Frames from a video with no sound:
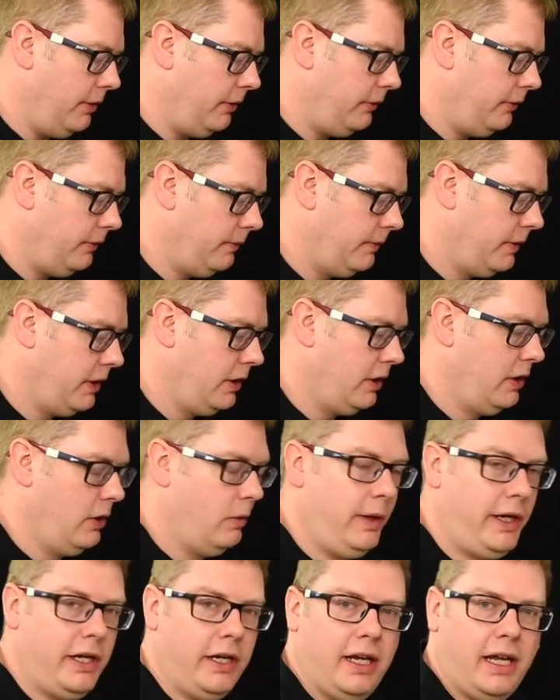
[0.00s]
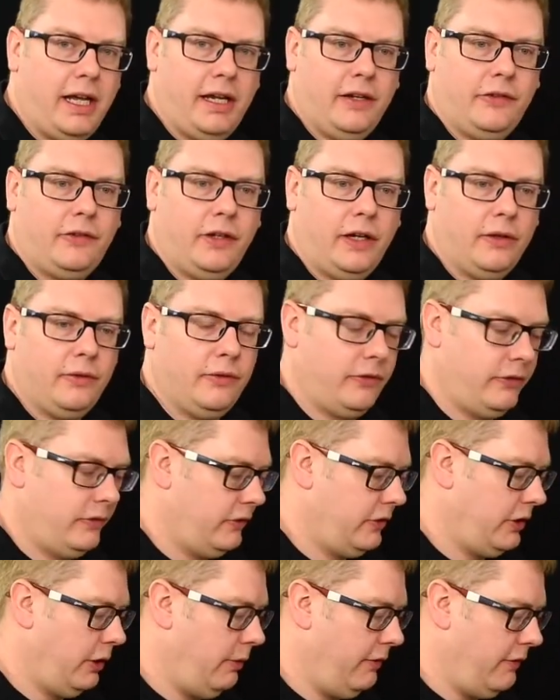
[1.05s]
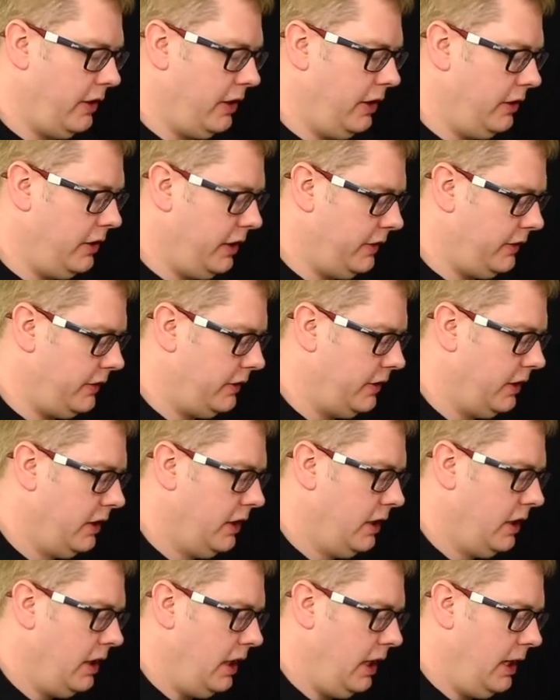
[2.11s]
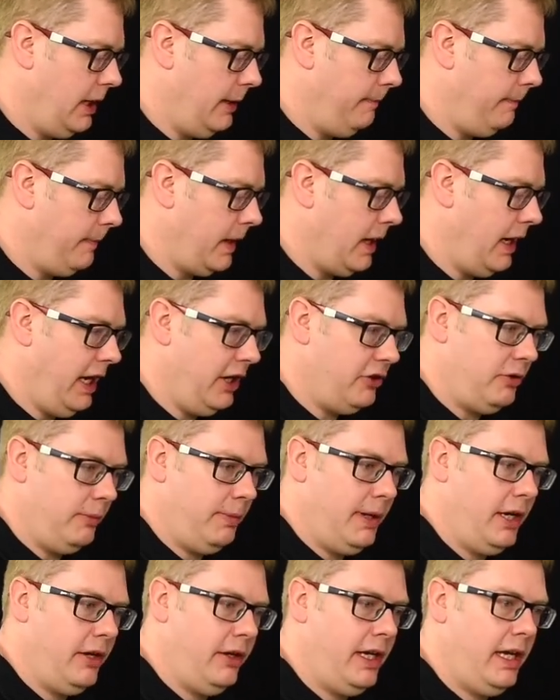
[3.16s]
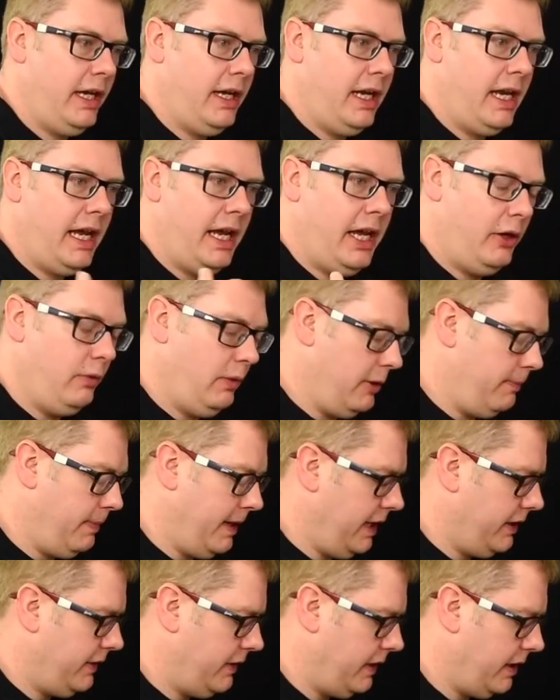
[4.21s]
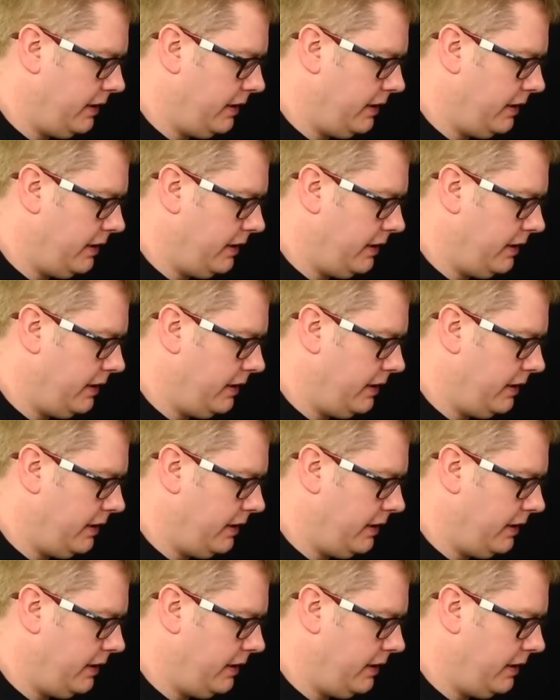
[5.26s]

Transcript: mode, we can layer sounds. So we've got a nice electric piano here layered with a pad